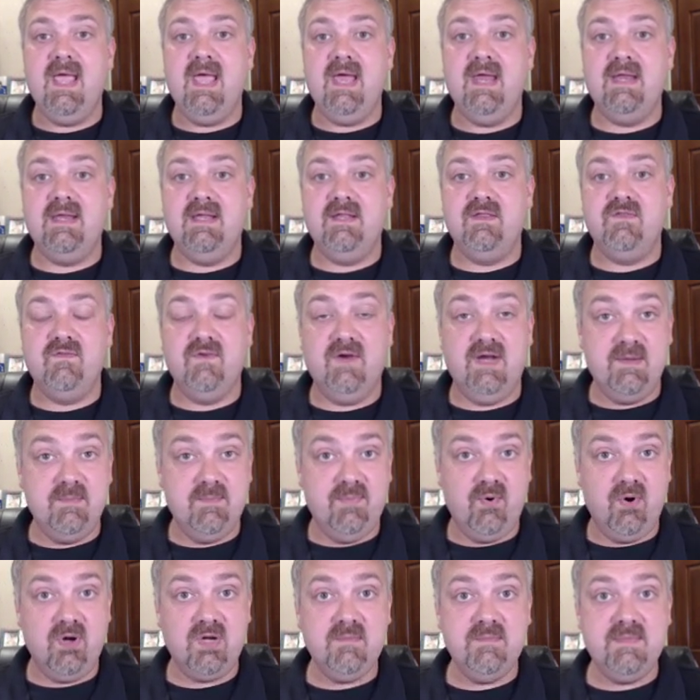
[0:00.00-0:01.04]
and it's
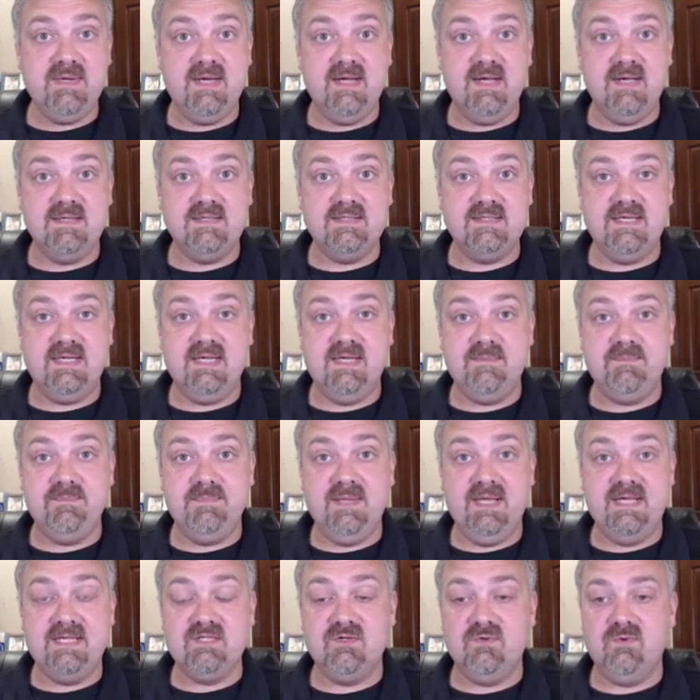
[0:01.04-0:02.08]
very important because
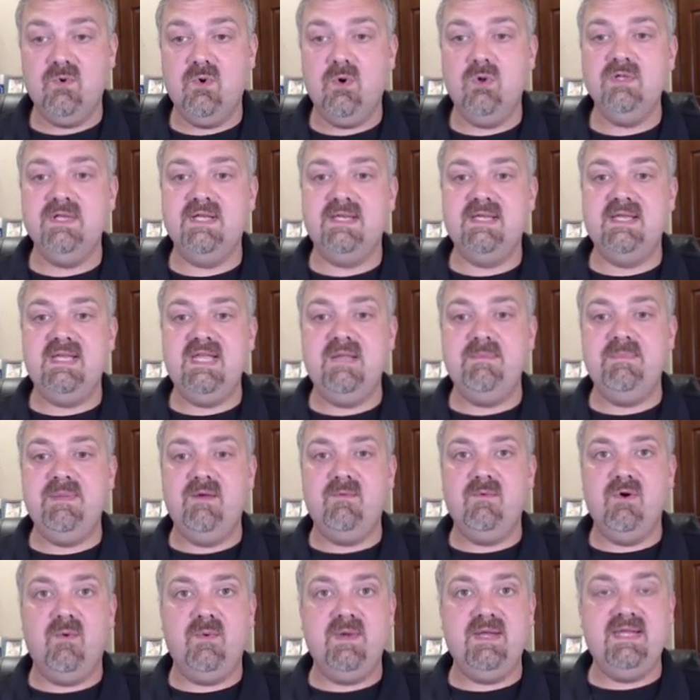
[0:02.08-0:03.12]
it plays a role in
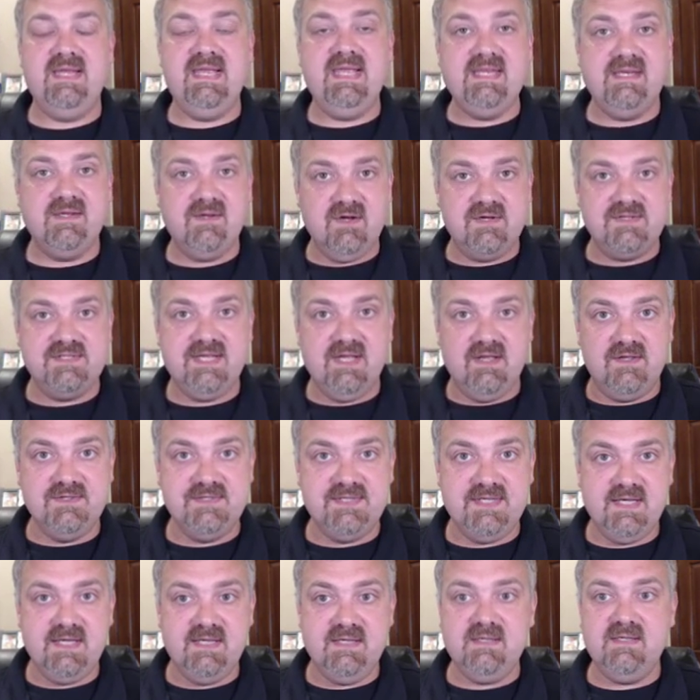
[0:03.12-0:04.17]
keeping what we need in our
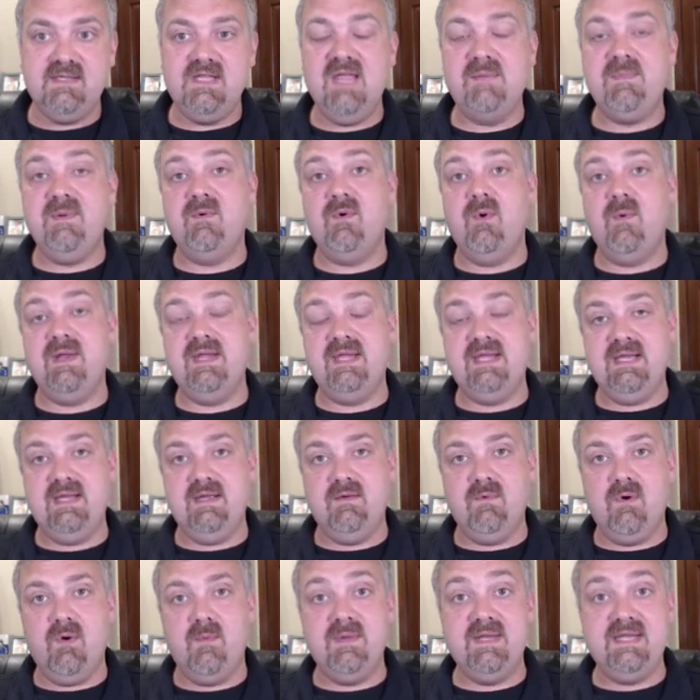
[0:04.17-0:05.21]
cells in, keeping what we
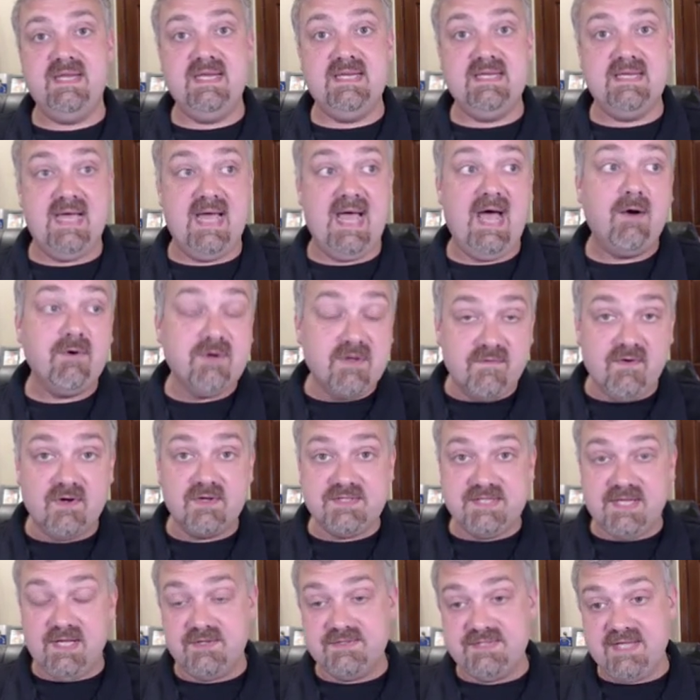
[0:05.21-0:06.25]
need out
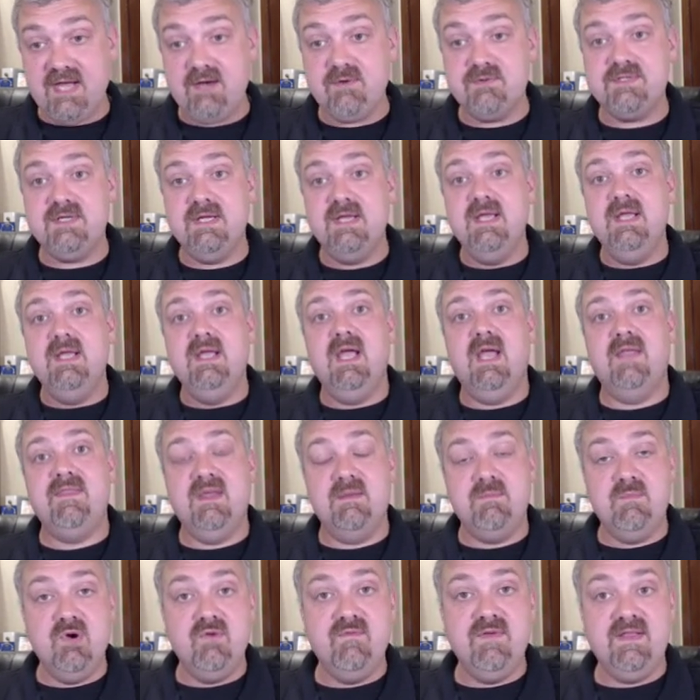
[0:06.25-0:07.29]
of our cells out,
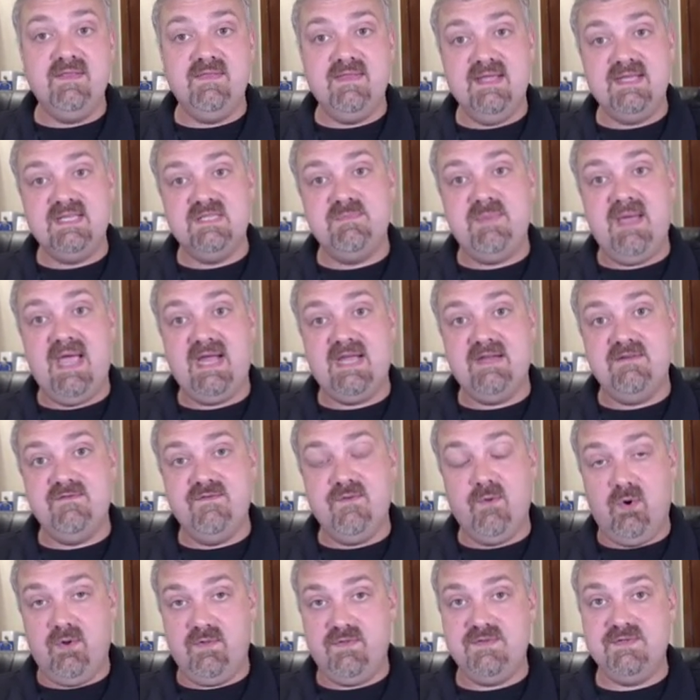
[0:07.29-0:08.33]
and then moving things
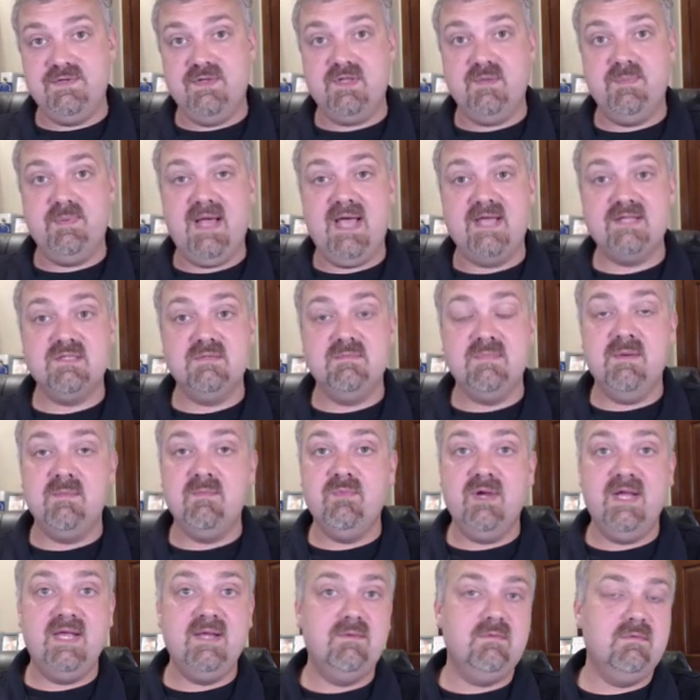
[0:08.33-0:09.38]
back and forth. So the plasma
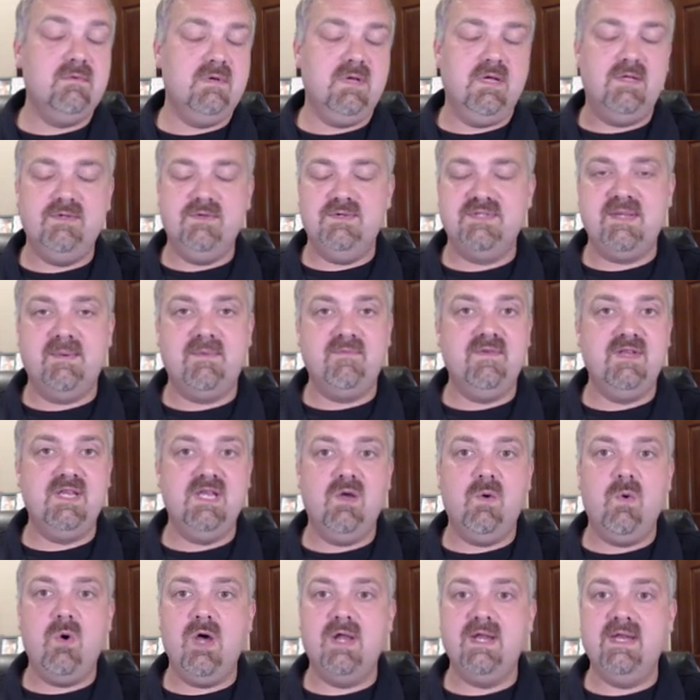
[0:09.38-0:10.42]
membrane, I'll do a
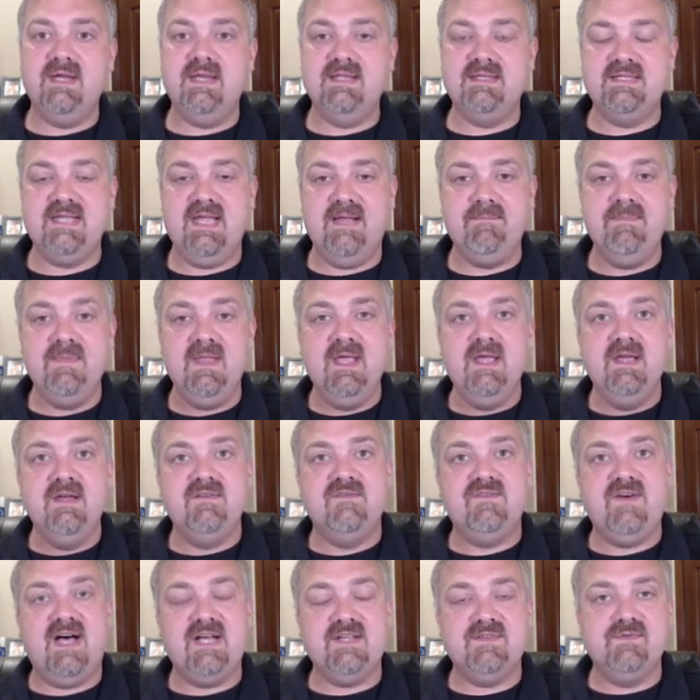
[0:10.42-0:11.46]
separate video on it. It's a
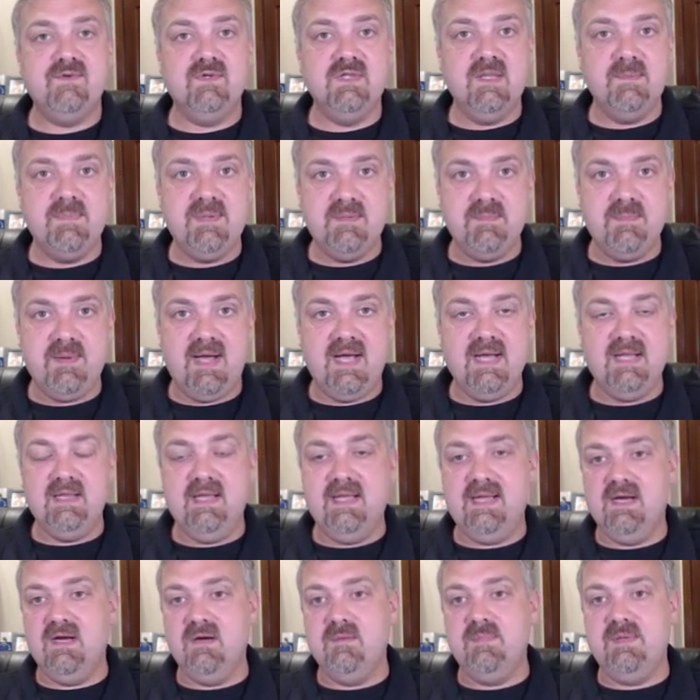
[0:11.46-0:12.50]
phospholipid
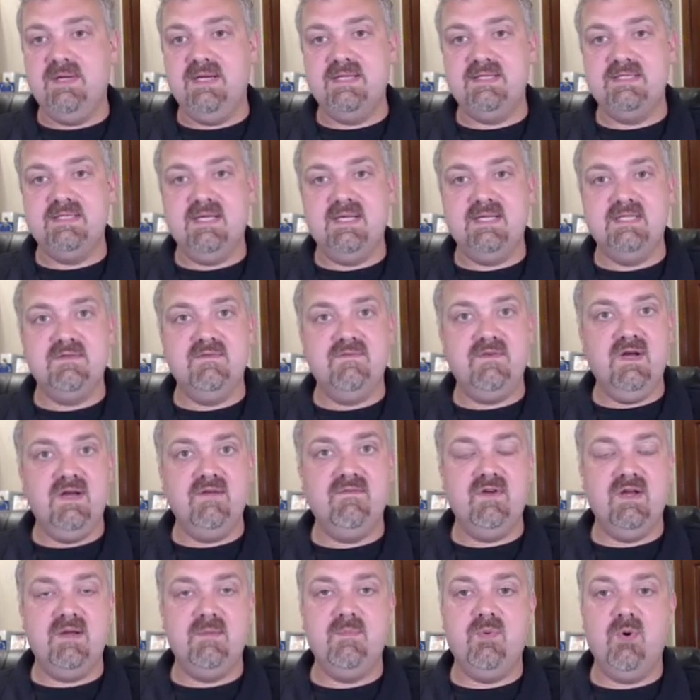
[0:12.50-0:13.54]
bilayer, but it's a
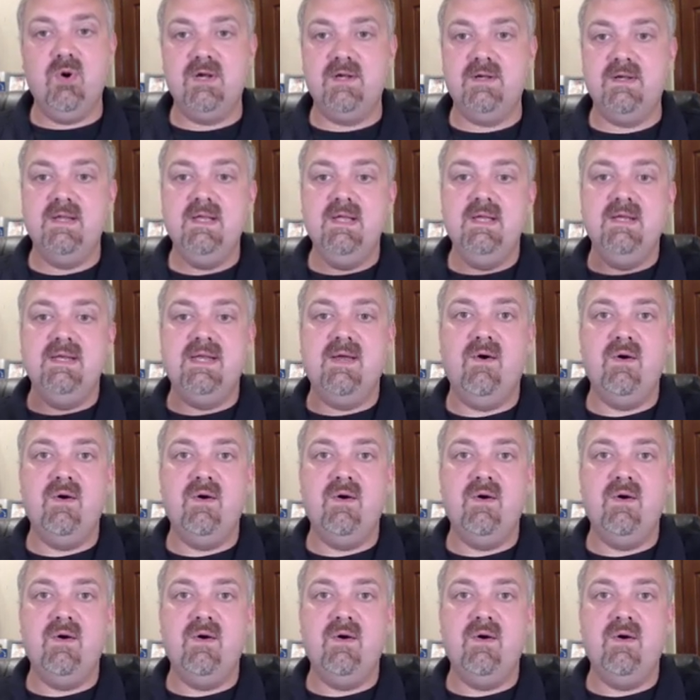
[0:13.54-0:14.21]
very, very important.